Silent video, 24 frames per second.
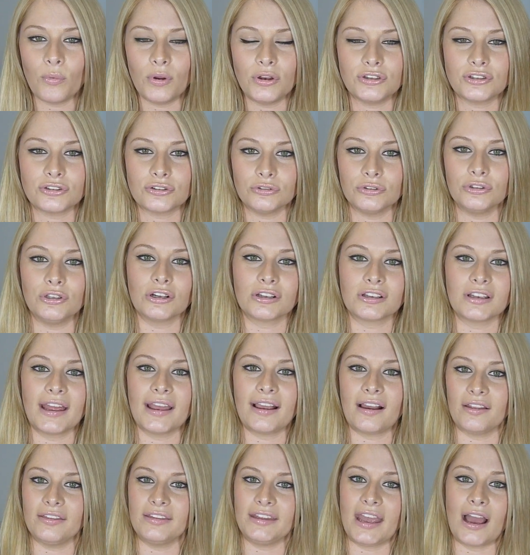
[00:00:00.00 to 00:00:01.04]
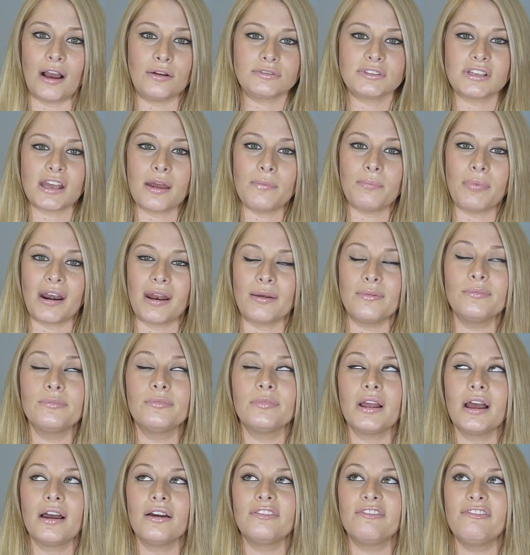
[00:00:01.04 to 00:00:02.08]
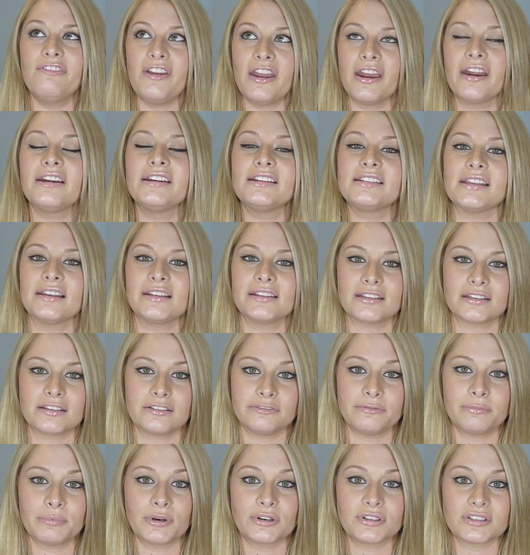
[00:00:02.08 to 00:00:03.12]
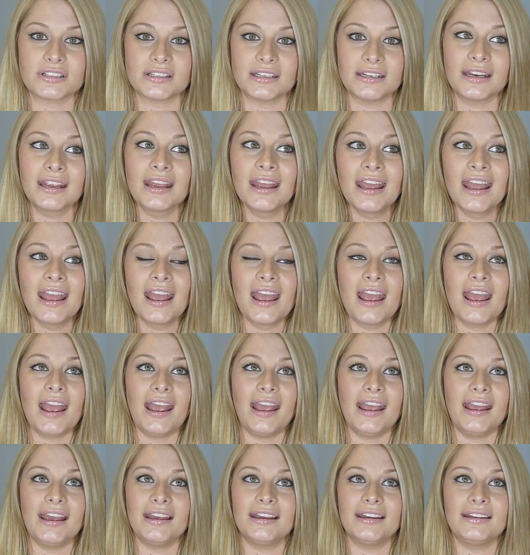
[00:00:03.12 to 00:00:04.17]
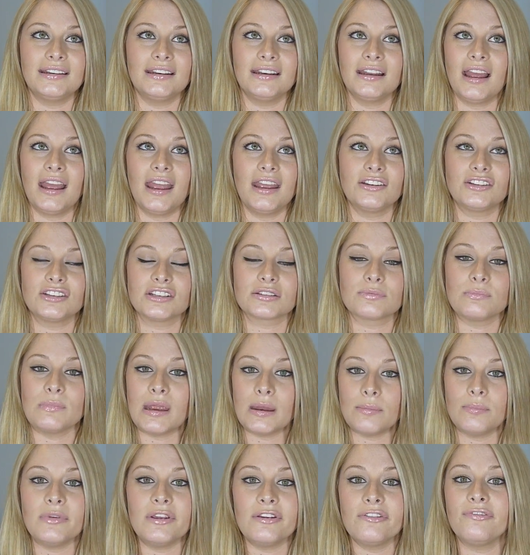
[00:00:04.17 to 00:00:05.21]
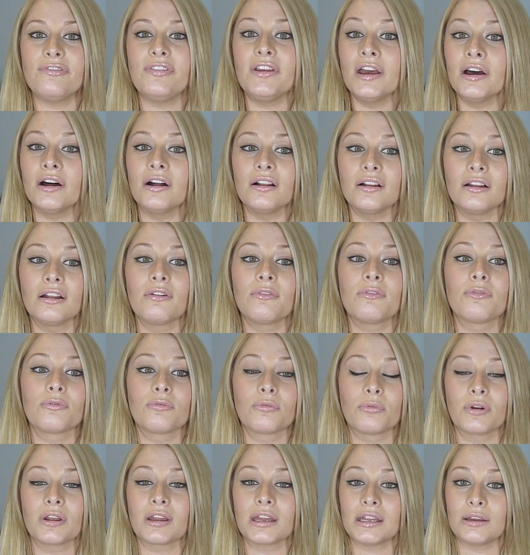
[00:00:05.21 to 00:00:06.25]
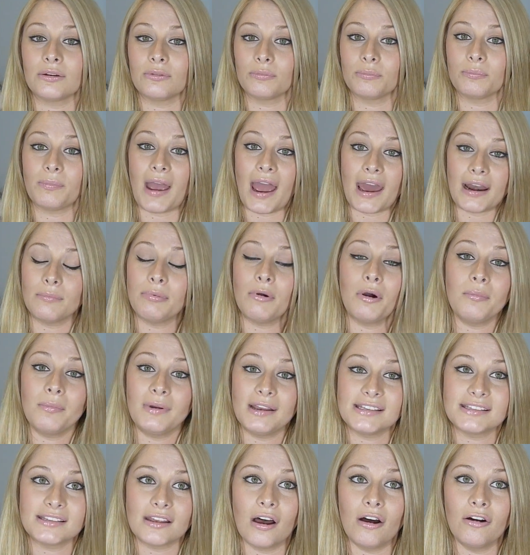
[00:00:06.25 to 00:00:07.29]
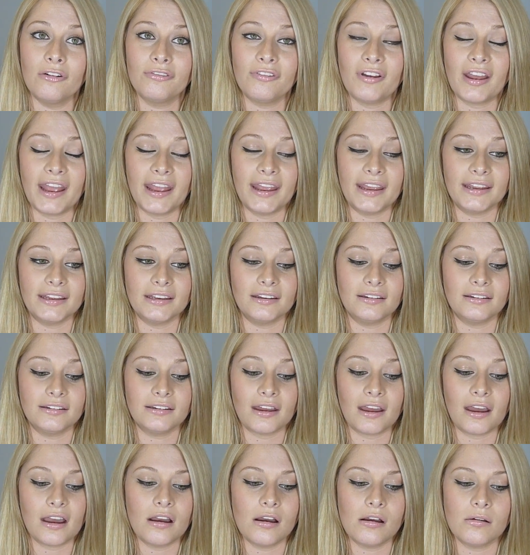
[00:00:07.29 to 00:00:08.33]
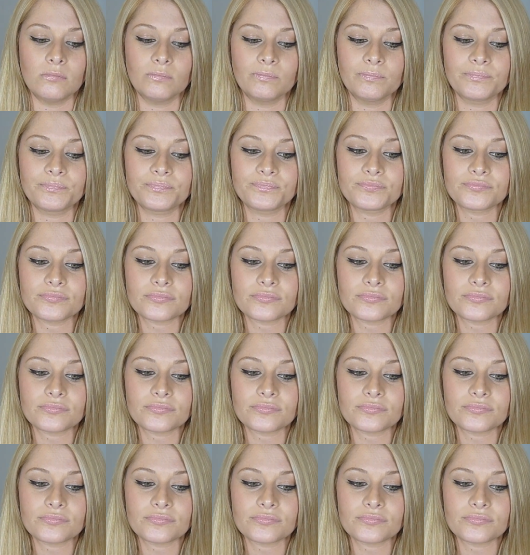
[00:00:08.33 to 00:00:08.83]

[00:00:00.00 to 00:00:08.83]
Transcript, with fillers: what you look like on the outside, but I'm a very sensitive person and it just made me feel really bad about myself and um,